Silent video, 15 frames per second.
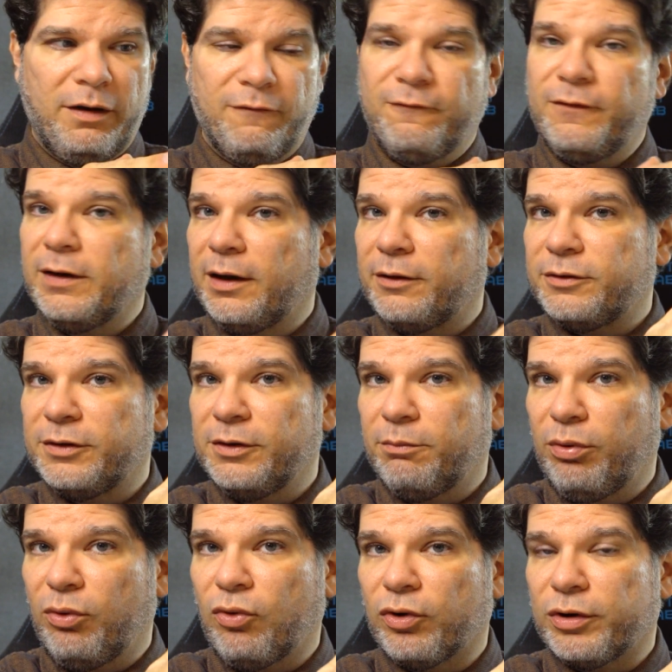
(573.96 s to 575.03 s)
fill out the
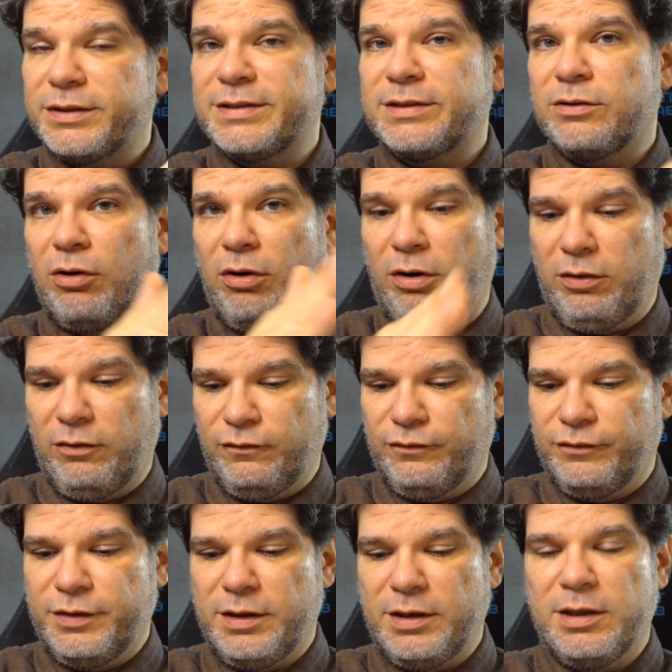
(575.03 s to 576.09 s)
pores
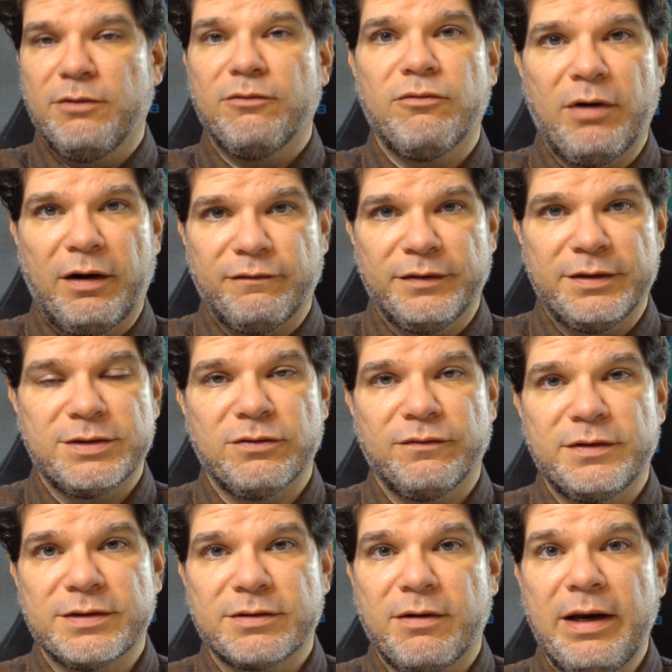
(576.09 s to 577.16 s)
of the roughness
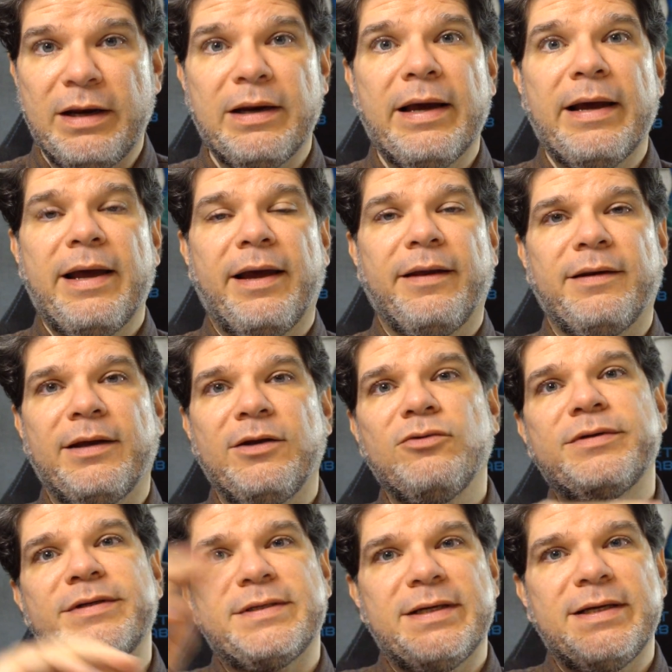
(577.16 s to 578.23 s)
of the screen, and then
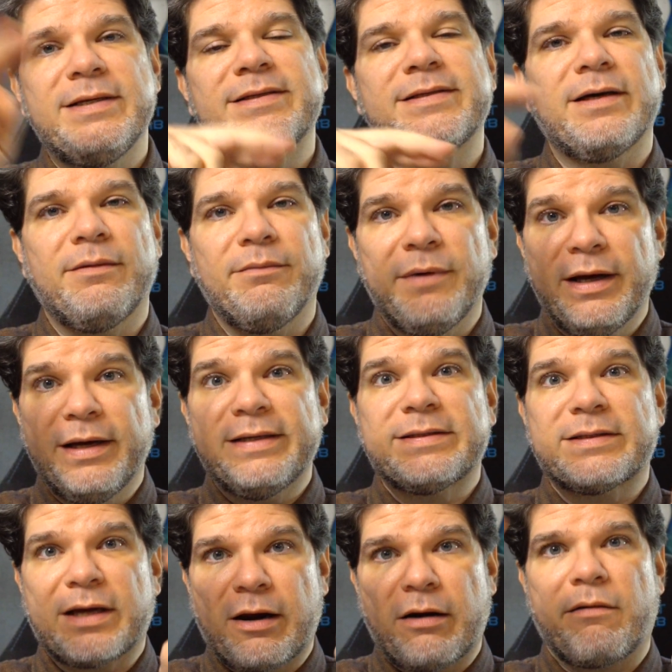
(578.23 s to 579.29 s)
you see some
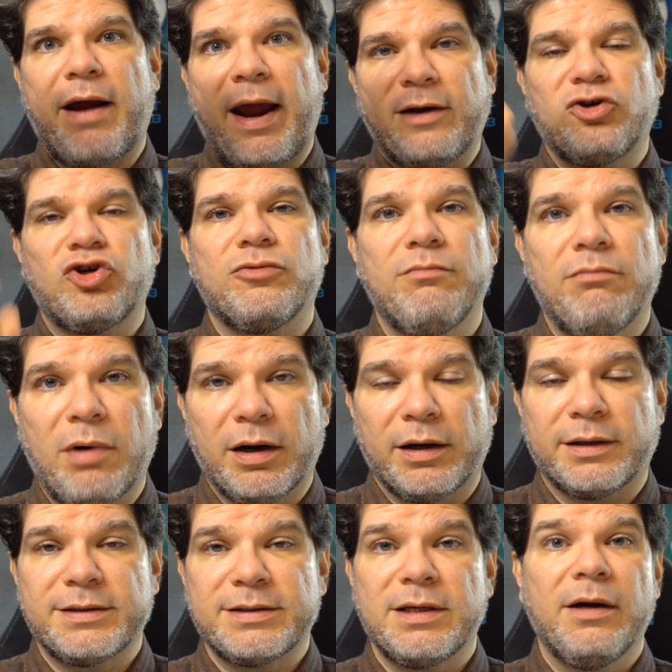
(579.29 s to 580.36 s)
scratch
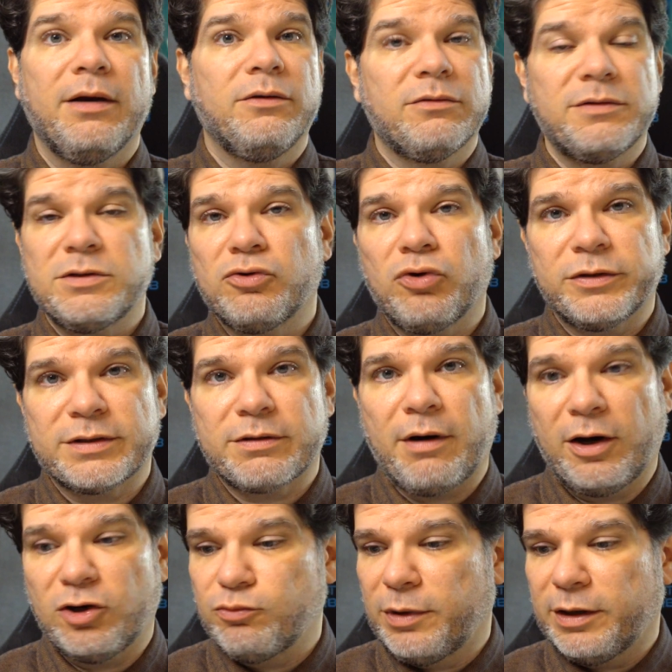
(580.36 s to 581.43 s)
marks. Those are not
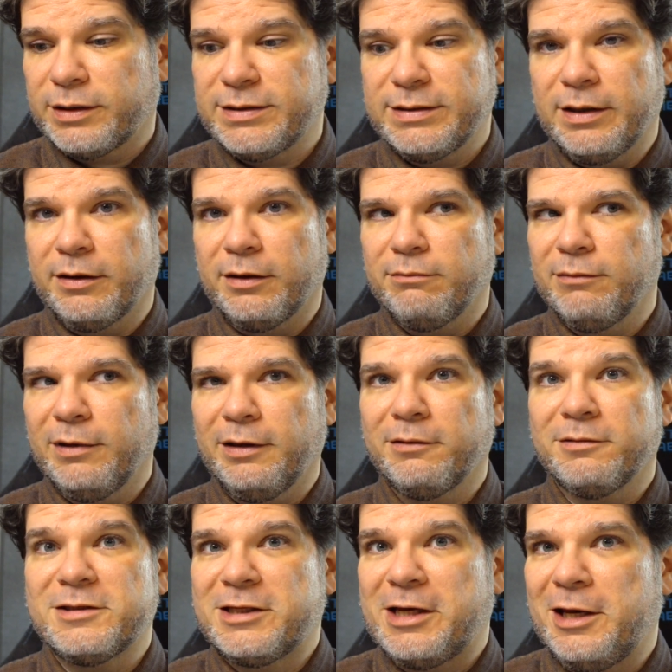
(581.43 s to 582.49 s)
scratch marks, they're like
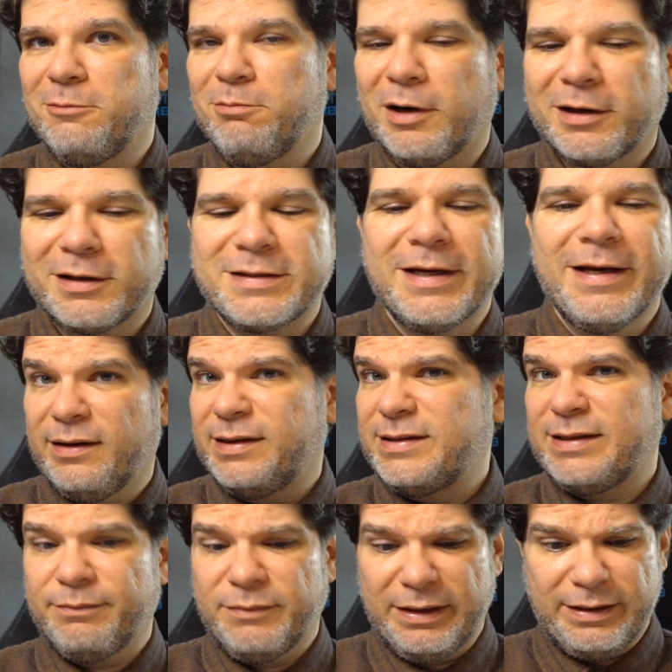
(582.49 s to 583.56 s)
skid marks, and
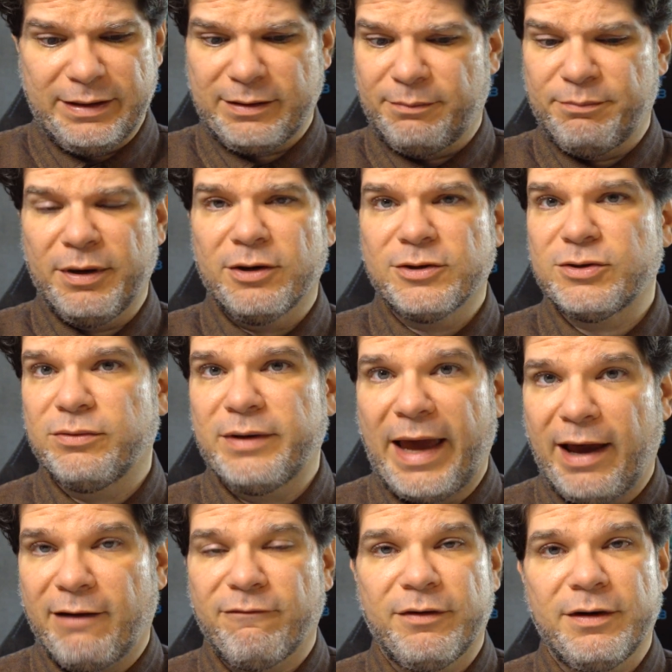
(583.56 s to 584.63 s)
that's something that appears on
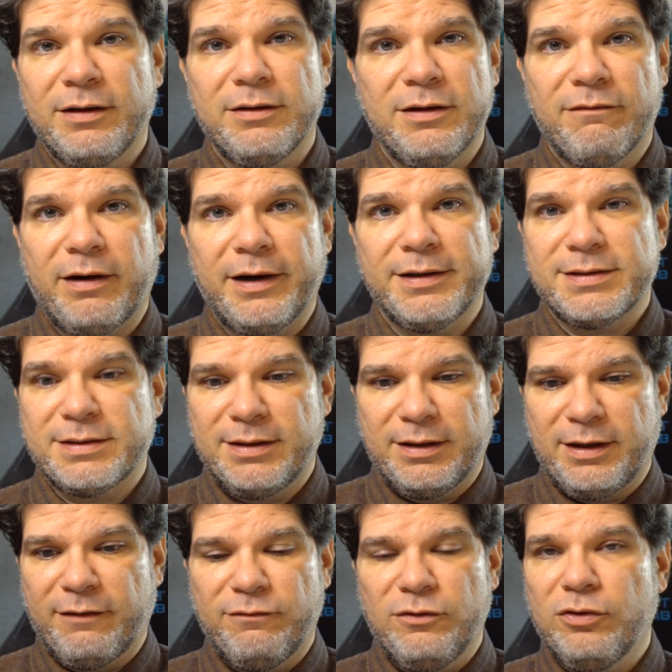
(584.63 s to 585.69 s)
every device that
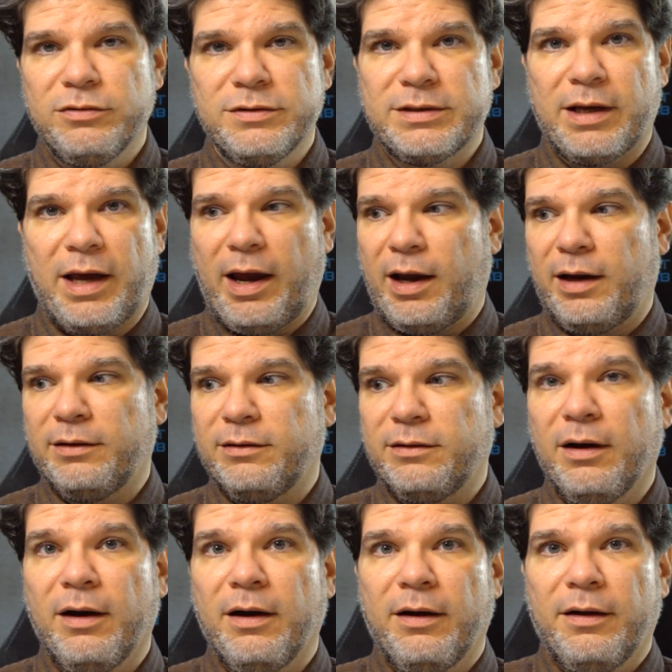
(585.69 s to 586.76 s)
I've used.
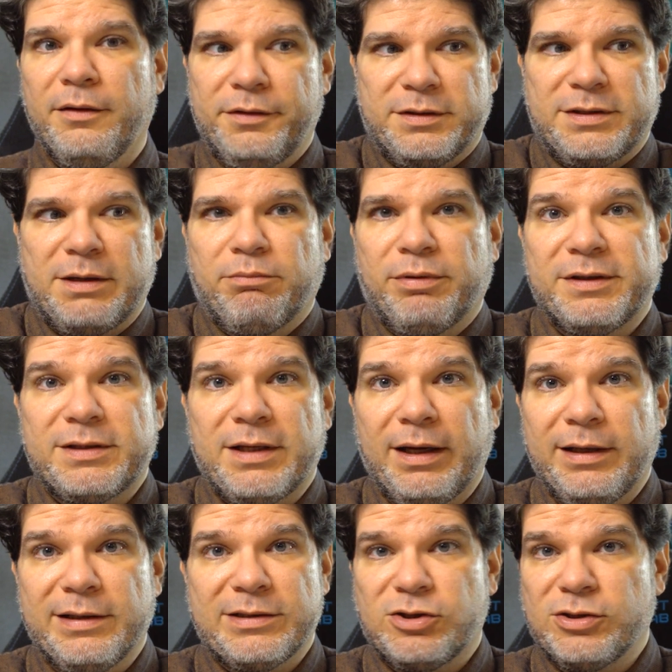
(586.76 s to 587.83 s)
And the simplest
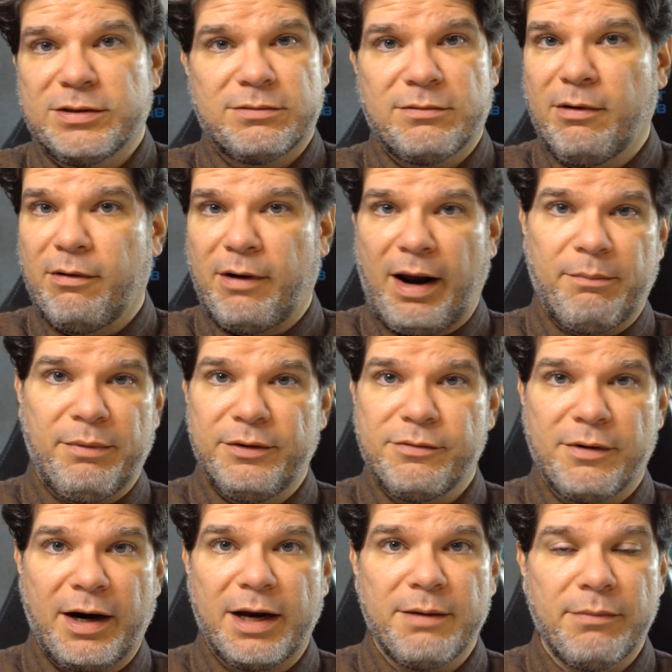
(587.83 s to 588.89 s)
thing is just grab a
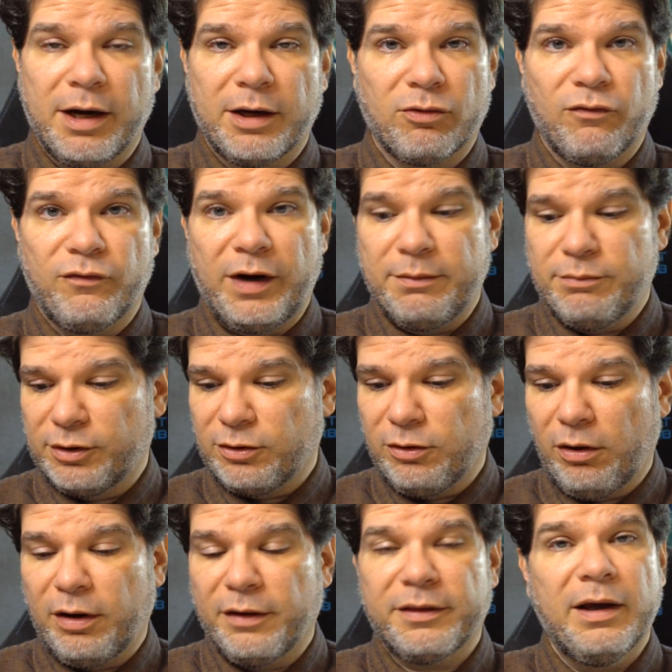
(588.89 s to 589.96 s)
dry microfiber
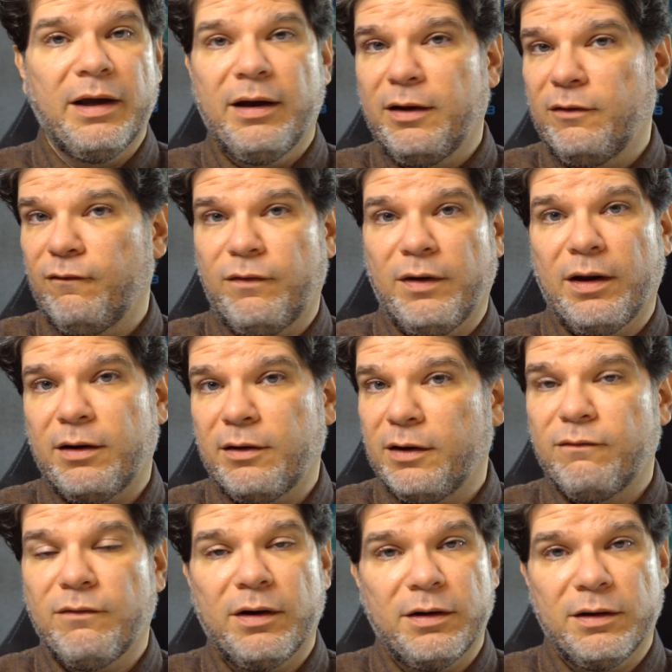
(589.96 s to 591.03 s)
cloth and
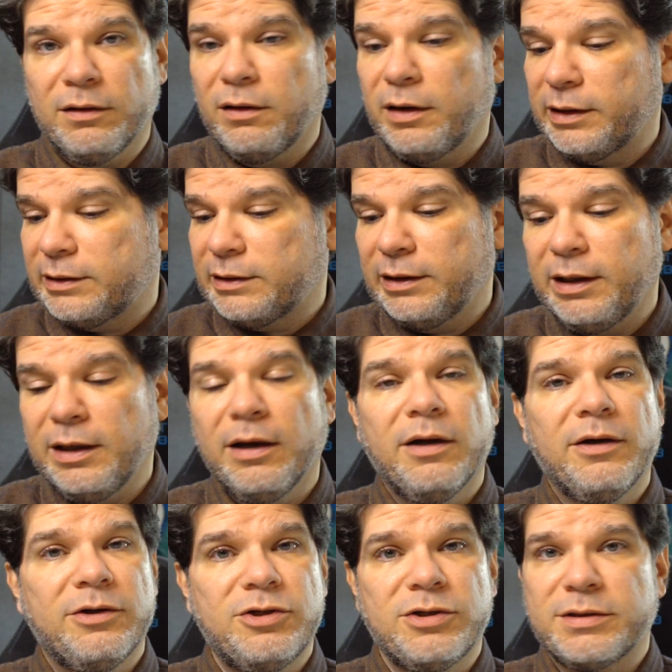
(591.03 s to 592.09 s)
very lightly
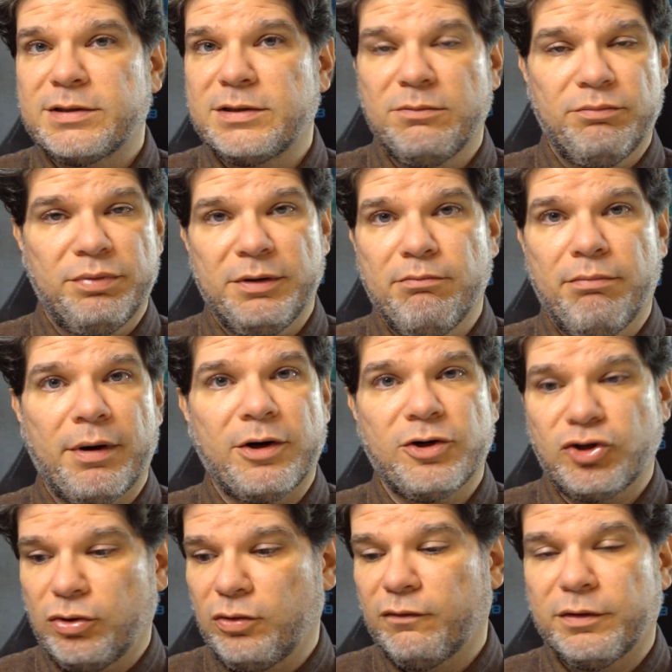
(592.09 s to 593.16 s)
just simply
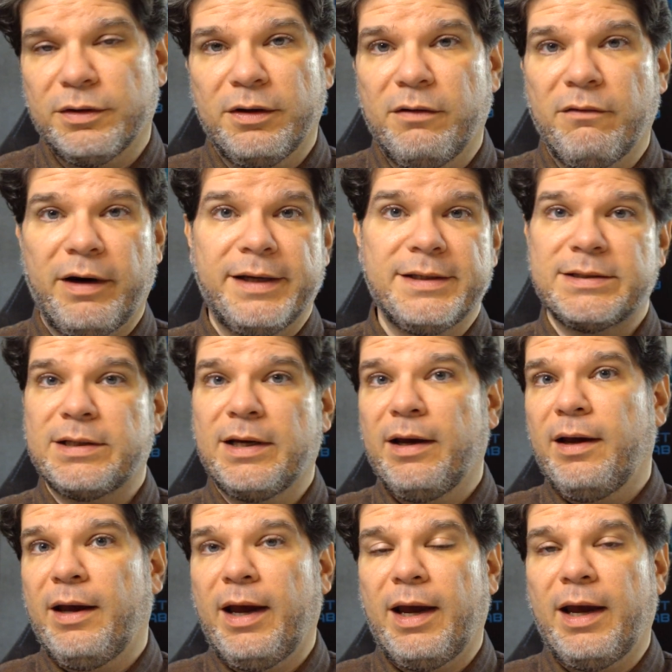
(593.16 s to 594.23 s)
brush over the device
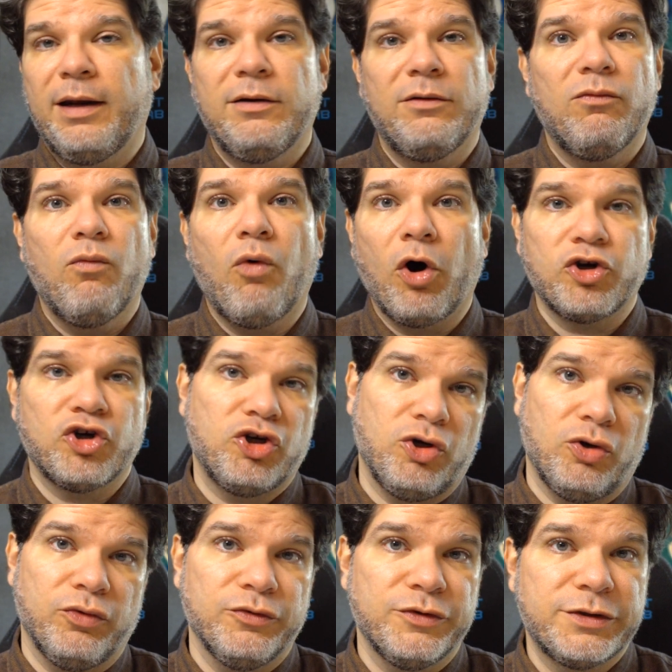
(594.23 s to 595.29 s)
and watch
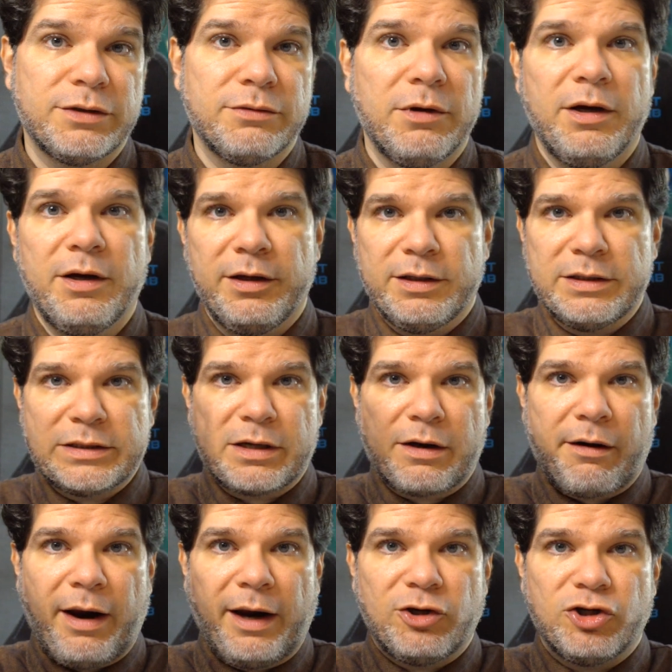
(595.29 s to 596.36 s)
those
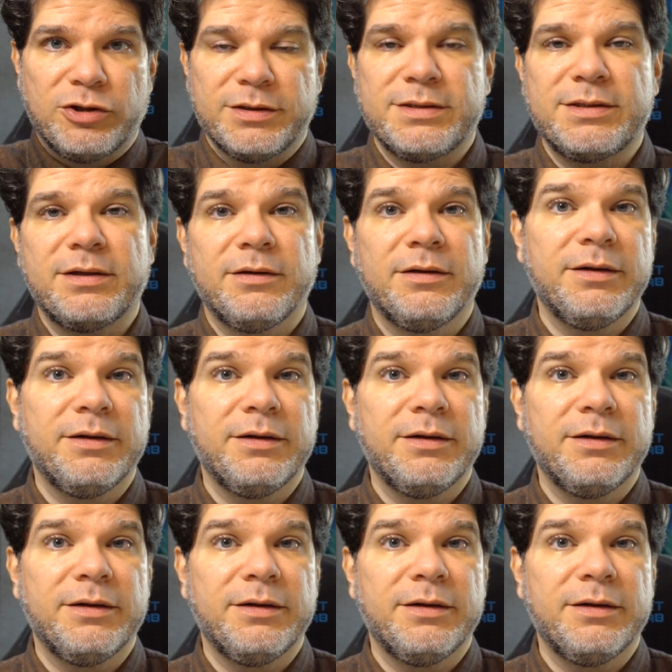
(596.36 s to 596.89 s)
scratches